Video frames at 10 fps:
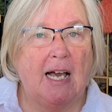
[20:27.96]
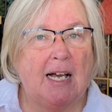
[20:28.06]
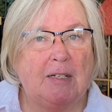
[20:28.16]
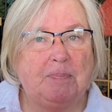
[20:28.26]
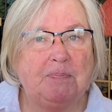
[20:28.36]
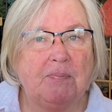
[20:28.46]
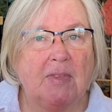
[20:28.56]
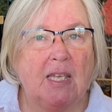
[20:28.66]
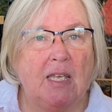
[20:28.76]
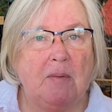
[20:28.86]

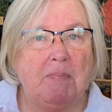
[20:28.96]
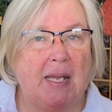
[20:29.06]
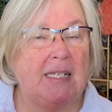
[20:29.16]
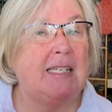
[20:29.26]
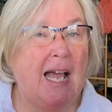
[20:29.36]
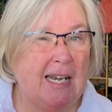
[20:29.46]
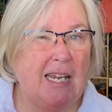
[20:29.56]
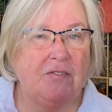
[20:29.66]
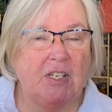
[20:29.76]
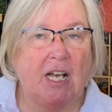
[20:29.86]
But not
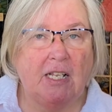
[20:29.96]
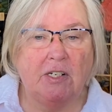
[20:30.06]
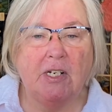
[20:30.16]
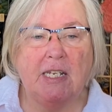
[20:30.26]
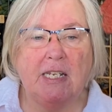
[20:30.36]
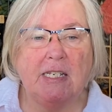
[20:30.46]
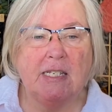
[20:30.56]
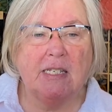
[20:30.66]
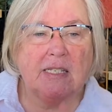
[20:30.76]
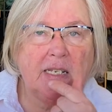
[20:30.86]
every color
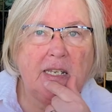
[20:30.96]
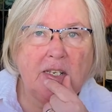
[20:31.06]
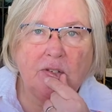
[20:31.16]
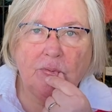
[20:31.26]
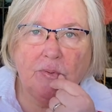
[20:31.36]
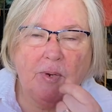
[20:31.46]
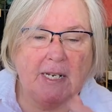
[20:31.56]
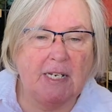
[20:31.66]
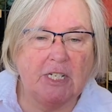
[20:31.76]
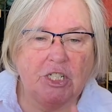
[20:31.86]
is
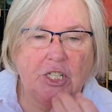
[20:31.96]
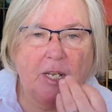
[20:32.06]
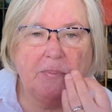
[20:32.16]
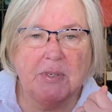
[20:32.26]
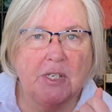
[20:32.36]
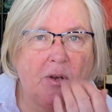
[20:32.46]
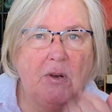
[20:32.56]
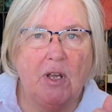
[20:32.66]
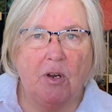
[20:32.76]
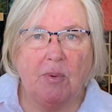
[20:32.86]
ready to ship. So
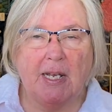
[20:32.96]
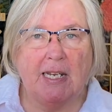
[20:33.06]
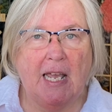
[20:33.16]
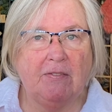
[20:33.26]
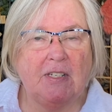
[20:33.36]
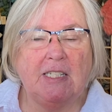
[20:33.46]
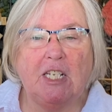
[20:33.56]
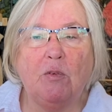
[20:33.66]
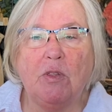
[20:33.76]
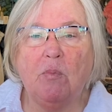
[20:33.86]
we kind of have to
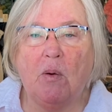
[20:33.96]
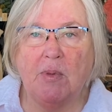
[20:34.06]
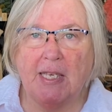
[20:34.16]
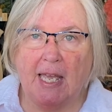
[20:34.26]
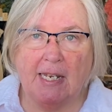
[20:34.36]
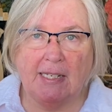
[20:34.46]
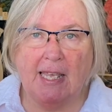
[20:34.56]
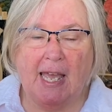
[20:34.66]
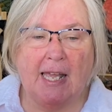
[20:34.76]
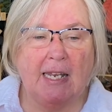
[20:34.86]
deal with what we can
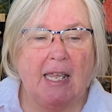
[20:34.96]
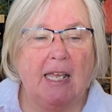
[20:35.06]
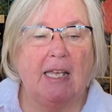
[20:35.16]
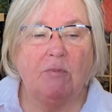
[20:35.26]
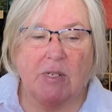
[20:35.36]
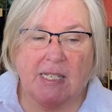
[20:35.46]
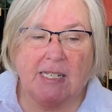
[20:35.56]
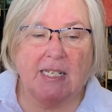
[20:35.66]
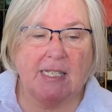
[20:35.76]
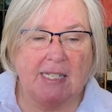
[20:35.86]
get. And we're
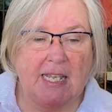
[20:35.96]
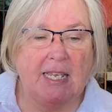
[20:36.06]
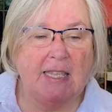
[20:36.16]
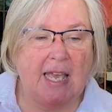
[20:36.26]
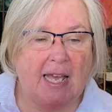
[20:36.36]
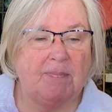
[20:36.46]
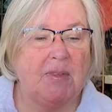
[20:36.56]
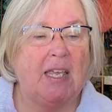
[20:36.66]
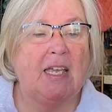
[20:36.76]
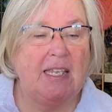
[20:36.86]
still seeing that.
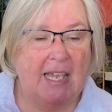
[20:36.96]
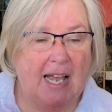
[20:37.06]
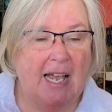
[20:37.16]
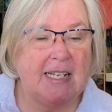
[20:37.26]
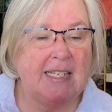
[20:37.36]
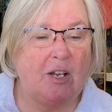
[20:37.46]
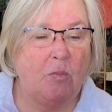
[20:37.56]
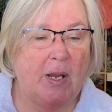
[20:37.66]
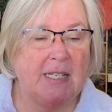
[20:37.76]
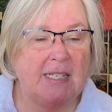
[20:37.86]
Yeah, I said
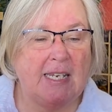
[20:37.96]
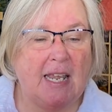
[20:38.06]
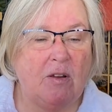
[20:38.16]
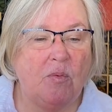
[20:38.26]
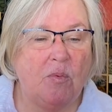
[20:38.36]
Wednesday.